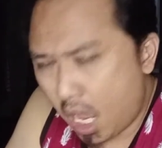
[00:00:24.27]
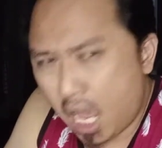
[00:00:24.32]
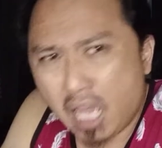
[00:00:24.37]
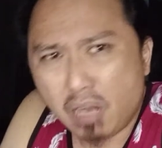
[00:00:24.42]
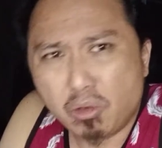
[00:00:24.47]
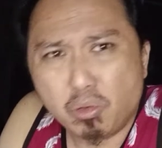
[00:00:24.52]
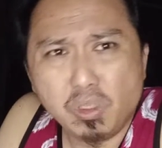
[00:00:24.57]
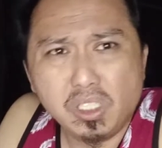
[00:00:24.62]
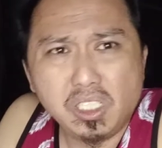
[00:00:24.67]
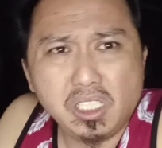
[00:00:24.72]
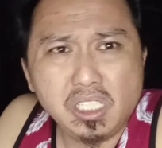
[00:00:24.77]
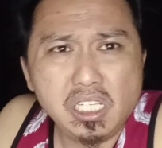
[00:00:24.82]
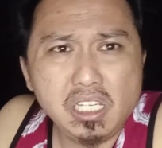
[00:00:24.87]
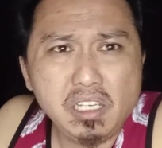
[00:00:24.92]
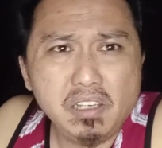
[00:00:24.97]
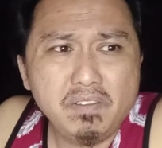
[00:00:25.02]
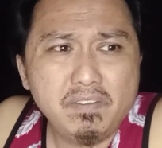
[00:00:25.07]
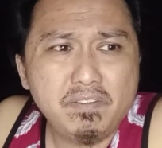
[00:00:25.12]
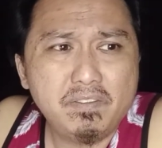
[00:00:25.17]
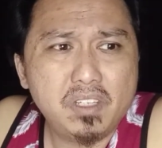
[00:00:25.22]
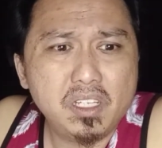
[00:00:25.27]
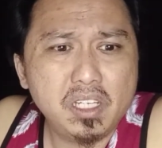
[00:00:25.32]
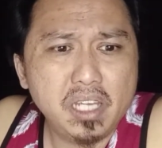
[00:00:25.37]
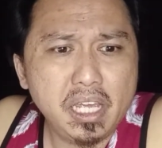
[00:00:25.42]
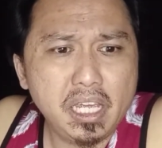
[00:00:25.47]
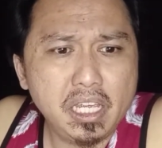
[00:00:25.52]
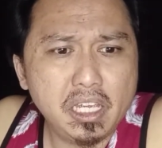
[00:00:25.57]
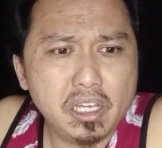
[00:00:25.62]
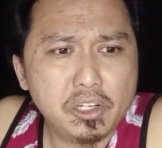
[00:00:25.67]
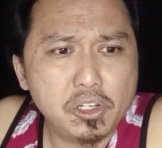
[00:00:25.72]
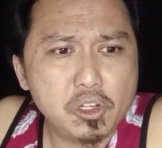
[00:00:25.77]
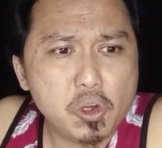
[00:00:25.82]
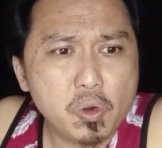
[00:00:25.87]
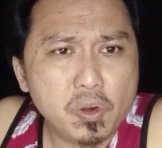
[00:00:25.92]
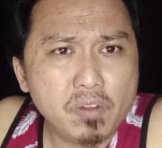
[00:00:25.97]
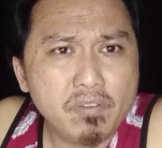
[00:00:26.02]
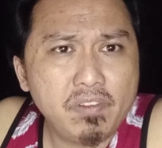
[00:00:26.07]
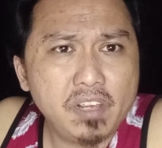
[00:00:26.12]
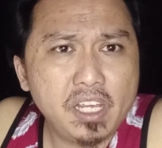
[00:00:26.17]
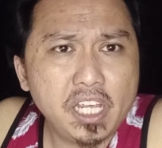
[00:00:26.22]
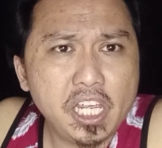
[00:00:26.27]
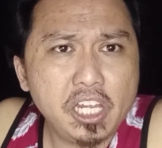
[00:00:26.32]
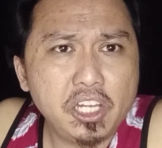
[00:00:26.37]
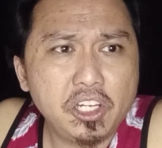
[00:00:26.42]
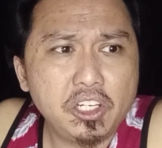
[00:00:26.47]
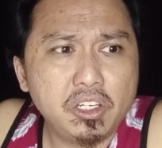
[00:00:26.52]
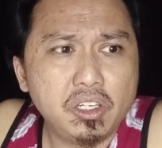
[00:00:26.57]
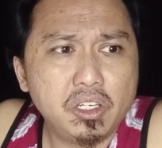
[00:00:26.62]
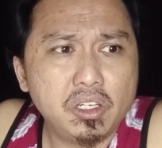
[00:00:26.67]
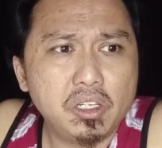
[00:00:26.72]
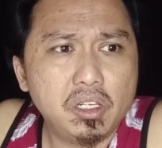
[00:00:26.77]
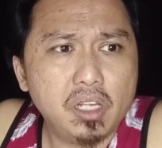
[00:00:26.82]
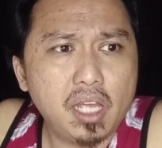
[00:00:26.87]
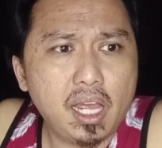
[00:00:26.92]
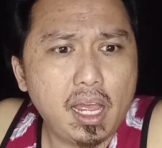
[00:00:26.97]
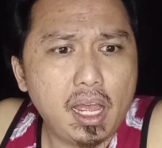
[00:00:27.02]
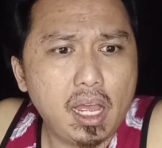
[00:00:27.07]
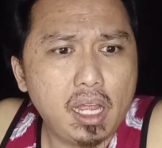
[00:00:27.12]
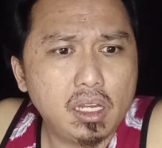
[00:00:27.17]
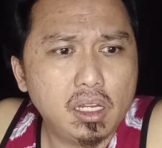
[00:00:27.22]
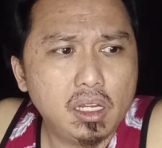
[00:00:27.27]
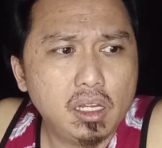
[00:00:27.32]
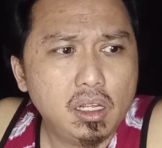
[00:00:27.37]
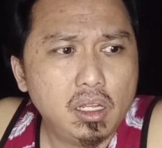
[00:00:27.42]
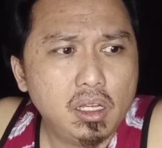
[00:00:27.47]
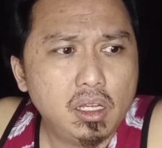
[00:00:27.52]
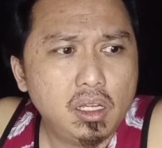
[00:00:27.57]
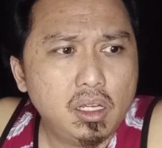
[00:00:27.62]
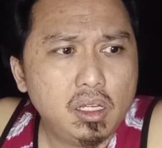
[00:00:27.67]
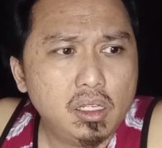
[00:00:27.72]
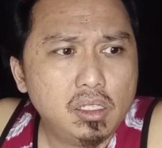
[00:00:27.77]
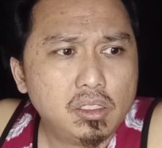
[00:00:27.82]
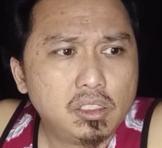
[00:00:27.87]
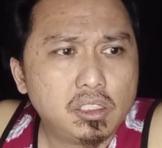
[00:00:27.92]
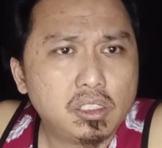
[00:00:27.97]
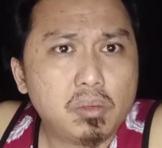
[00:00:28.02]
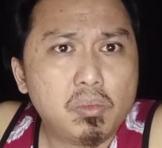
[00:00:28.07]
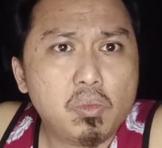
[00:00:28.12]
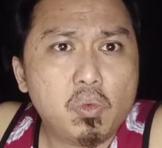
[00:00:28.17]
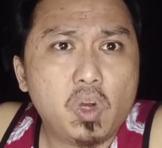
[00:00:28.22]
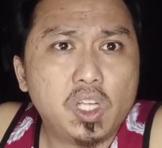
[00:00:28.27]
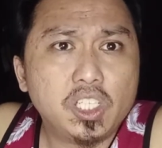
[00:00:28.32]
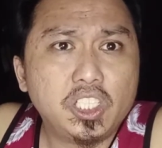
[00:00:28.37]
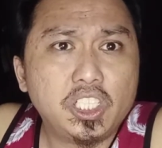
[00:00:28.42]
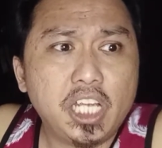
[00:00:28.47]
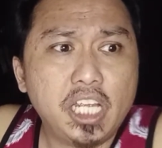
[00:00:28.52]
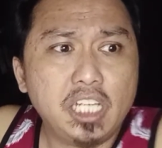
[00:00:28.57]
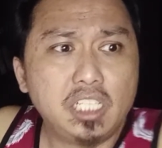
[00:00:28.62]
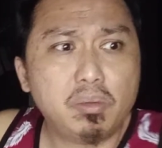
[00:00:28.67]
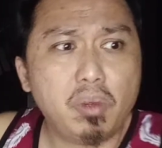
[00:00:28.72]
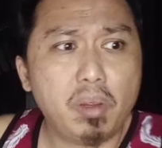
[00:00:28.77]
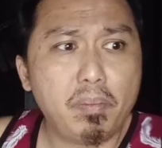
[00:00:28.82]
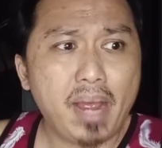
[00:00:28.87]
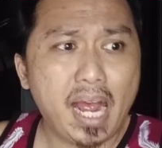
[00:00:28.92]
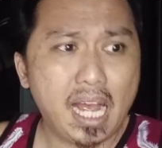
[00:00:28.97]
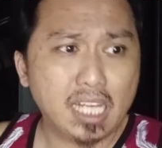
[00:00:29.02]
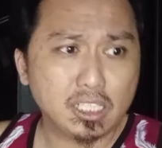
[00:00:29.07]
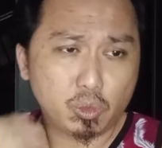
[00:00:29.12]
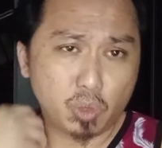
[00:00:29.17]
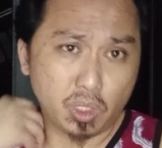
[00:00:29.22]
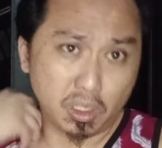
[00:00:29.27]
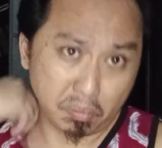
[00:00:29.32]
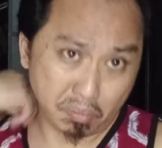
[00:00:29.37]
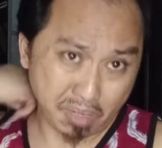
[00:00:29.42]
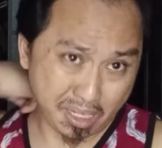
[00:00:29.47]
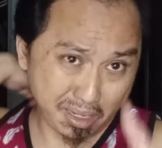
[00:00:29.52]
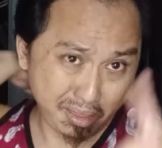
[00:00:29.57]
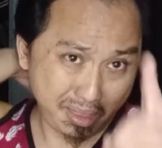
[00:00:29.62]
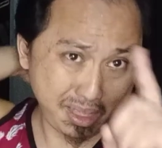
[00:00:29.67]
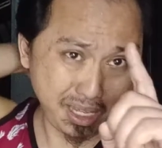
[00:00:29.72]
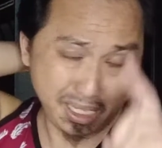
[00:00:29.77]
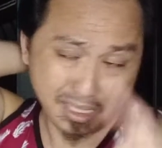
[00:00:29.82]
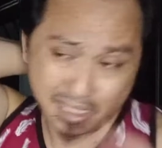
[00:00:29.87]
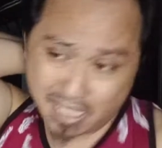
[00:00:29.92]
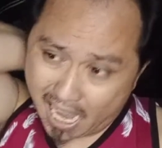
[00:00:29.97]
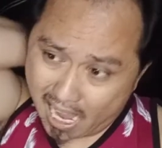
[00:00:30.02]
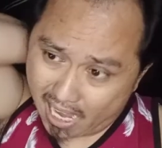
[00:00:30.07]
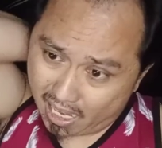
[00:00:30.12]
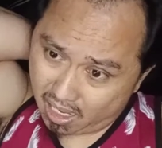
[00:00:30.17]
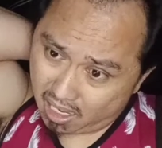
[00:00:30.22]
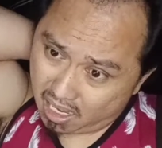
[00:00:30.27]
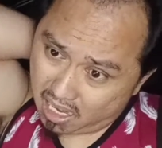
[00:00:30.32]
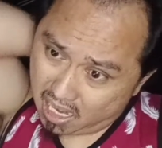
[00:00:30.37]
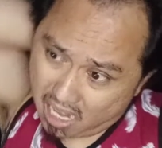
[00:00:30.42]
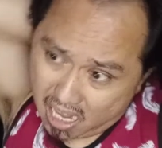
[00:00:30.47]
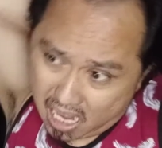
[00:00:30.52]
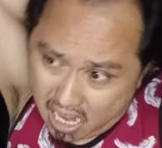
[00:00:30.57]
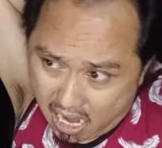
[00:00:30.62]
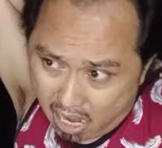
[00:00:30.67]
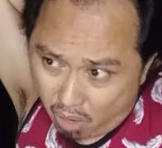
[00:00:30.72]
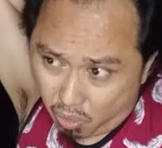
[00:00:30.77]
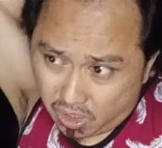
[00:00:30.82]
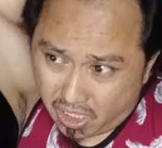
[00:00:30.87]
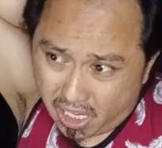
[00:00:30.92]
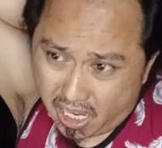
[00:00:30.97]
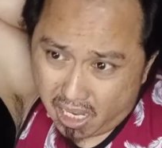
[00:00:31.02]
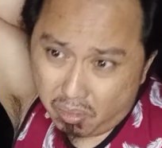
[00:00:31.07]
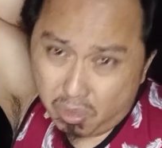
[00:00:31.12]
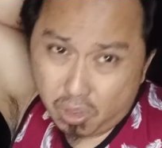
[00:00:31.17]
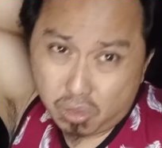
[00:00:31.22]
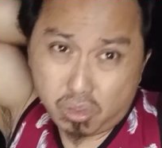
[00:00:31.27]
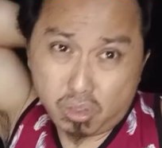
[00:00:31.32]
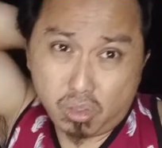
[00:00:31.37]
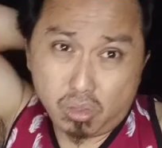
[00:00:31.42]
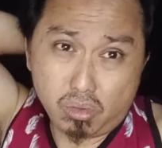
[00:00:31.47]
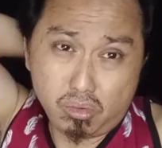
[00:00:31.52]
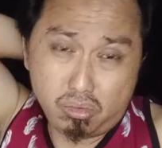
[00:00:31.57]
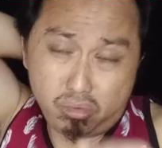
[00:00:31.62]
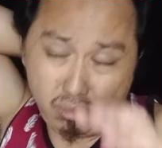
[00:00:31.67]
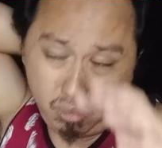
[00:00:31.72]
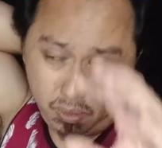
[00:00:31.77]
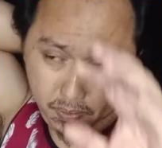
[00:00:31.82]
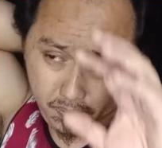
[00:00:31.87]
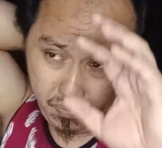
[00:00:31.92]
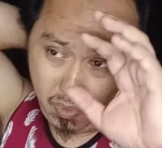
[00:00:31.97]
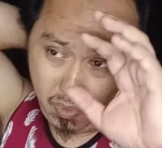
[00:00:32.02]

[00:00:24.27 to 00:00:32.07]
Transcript: received a notification that someone changed my password. But the thing is that I was able to